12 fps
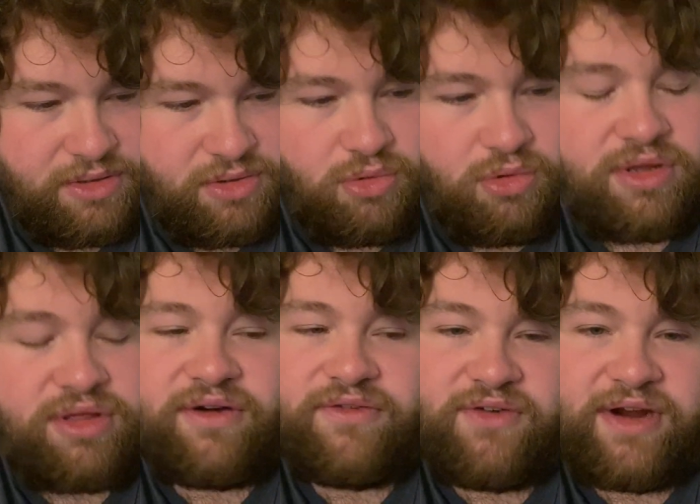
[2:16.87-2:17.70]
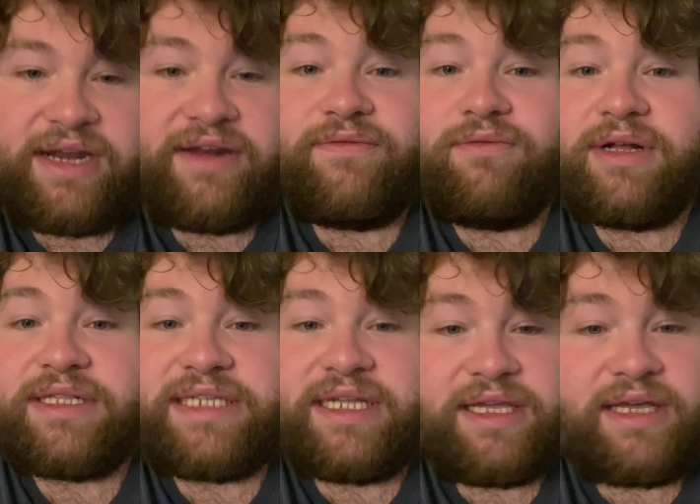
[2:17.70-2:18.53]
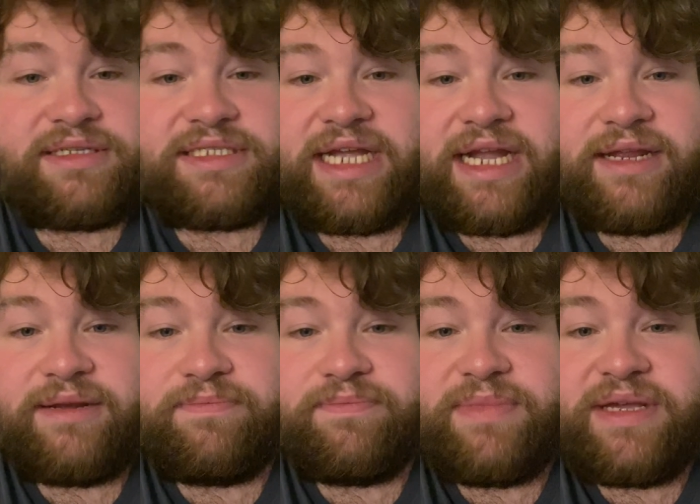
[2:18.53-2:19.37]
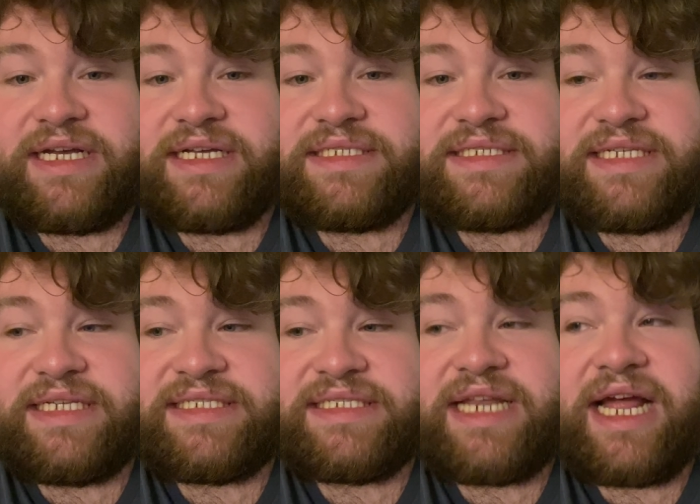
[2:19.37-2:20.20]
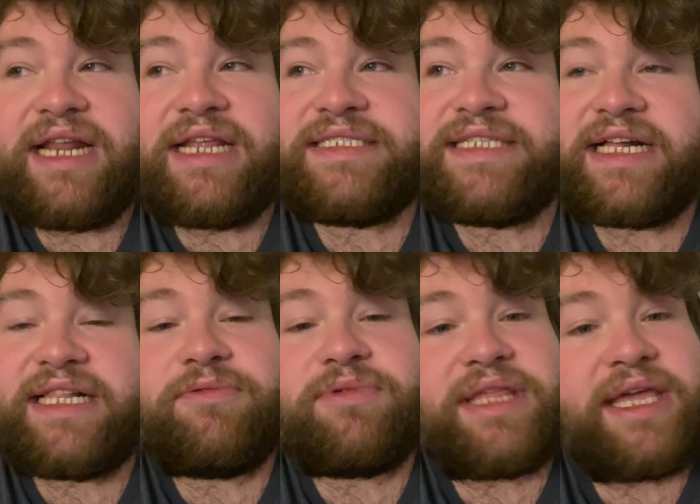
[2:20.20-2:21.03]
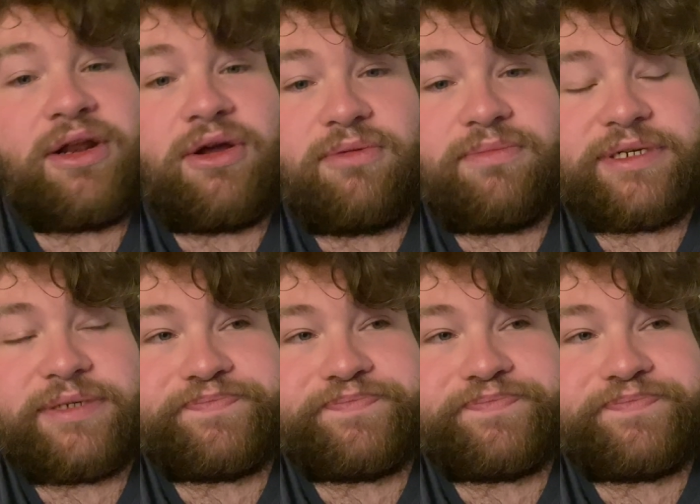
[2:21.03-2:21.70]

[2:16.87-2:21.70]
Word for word: Or they're afraid of what's on the other side because it's not exactly what they'd hoped.